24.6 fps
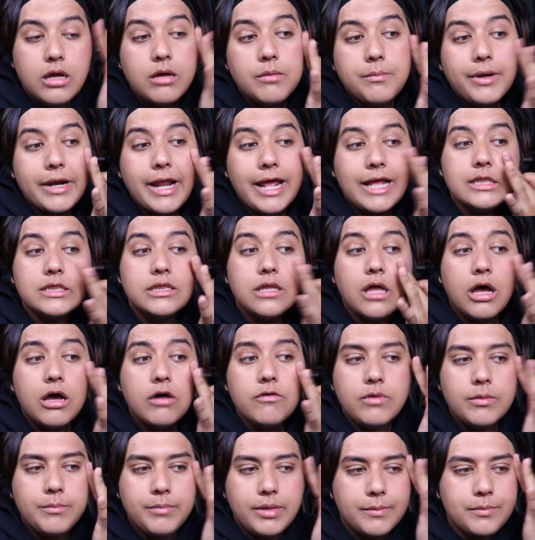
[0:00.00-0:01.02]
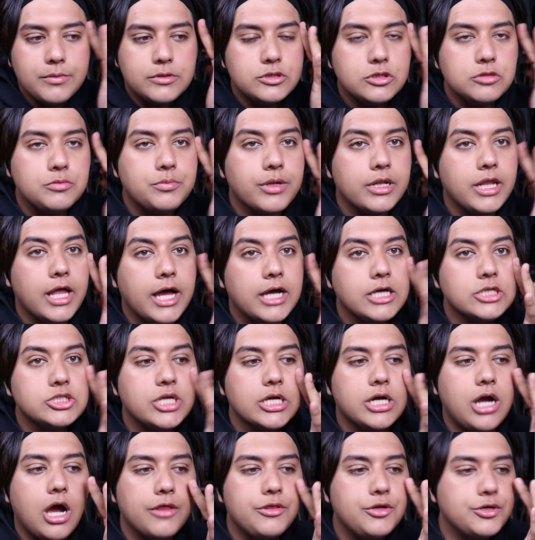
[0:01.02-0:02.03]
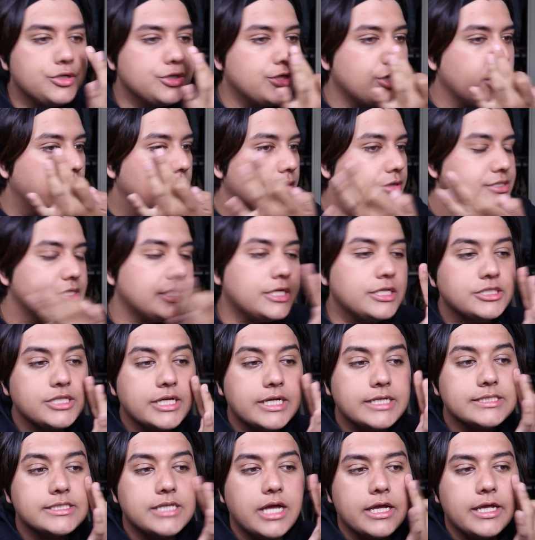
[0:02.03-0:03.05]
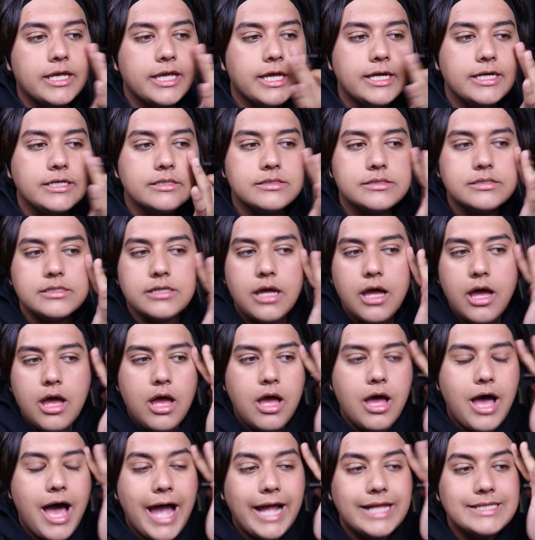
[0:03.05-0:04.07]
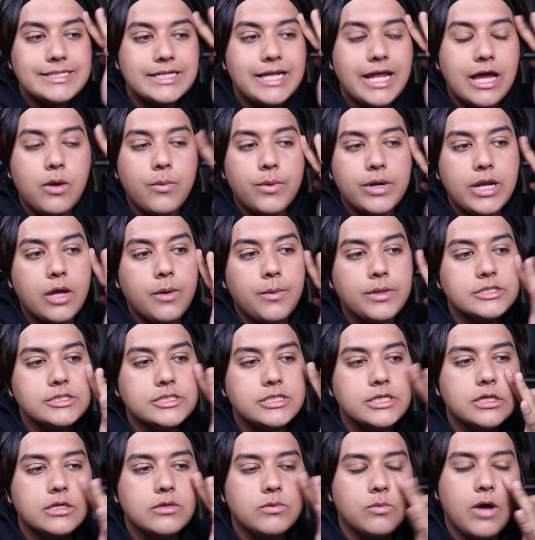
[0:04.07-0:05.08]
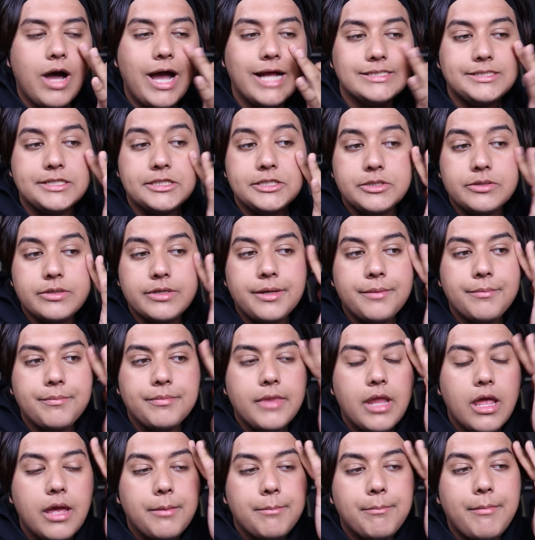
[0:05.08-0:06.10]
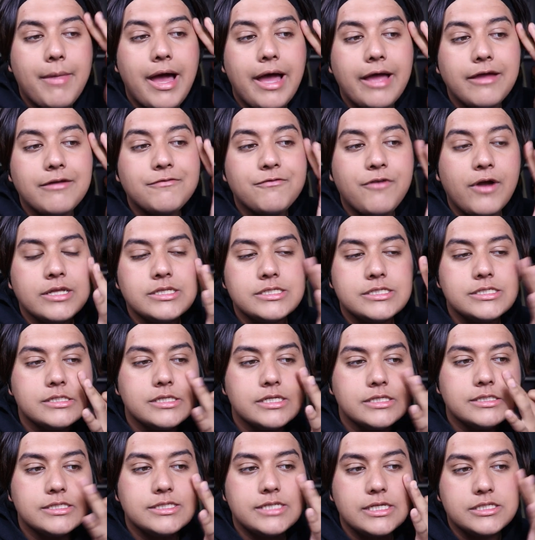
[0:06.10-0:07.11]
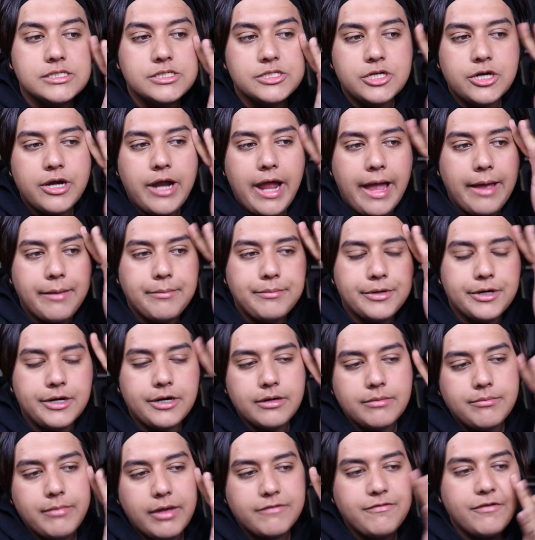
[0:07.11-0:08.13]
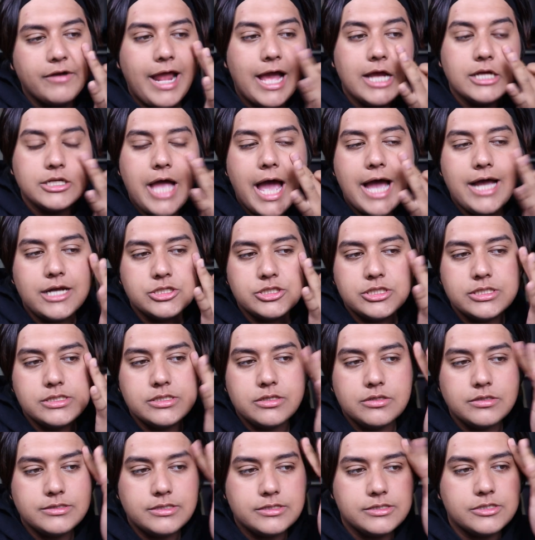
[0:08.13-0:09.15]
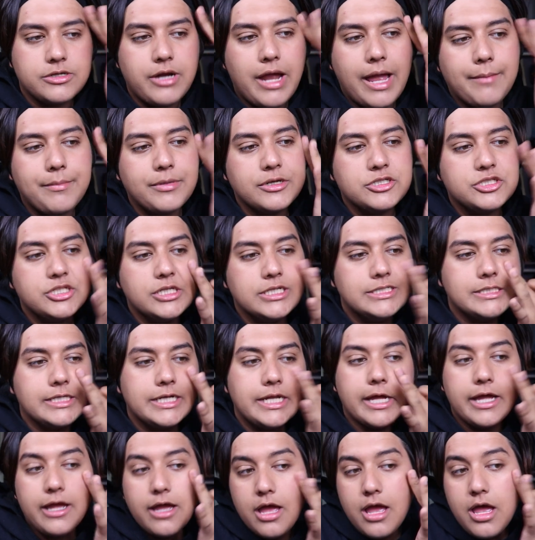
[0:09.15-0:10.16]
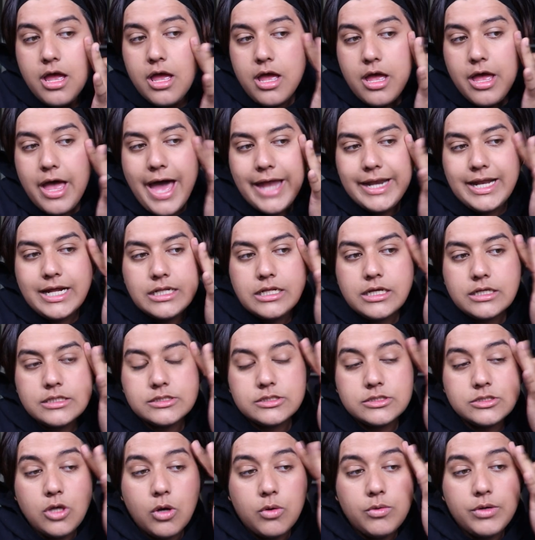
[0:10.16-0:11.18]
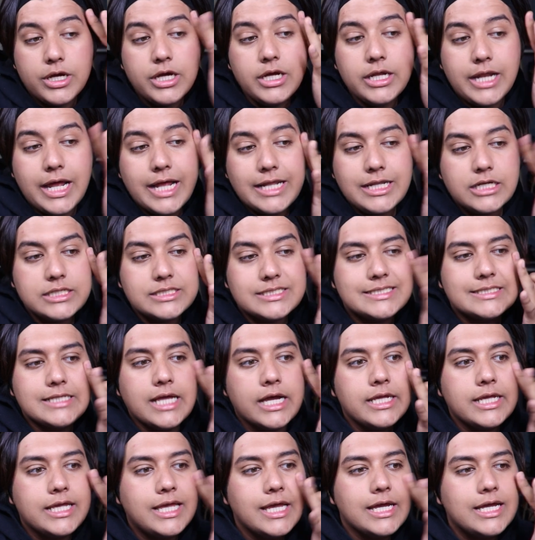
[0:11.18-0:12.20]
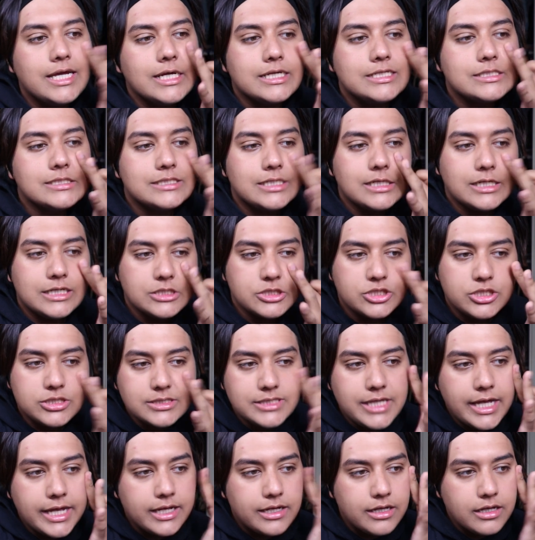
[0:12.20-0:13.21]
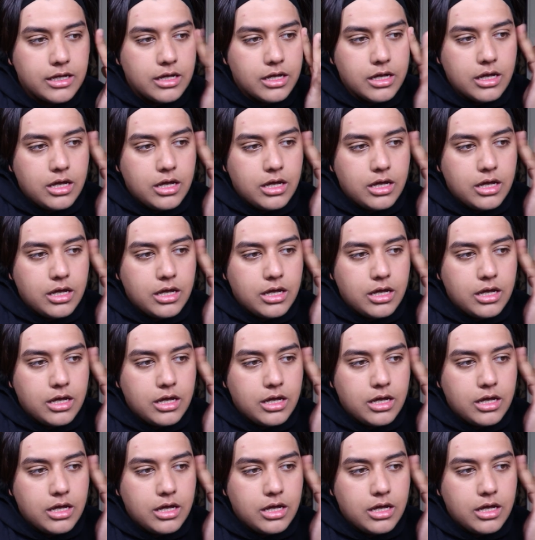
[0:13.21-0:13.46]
But I love when people do blush, like, on their nose, and it's, like, sun-kissed. I did that when I went to, well, I didn't do it. My friend's sister, Amber, my friend Ashley's little sister, Amber, she did it. And it looked so good. I looked sun-kissed, and it's just, like,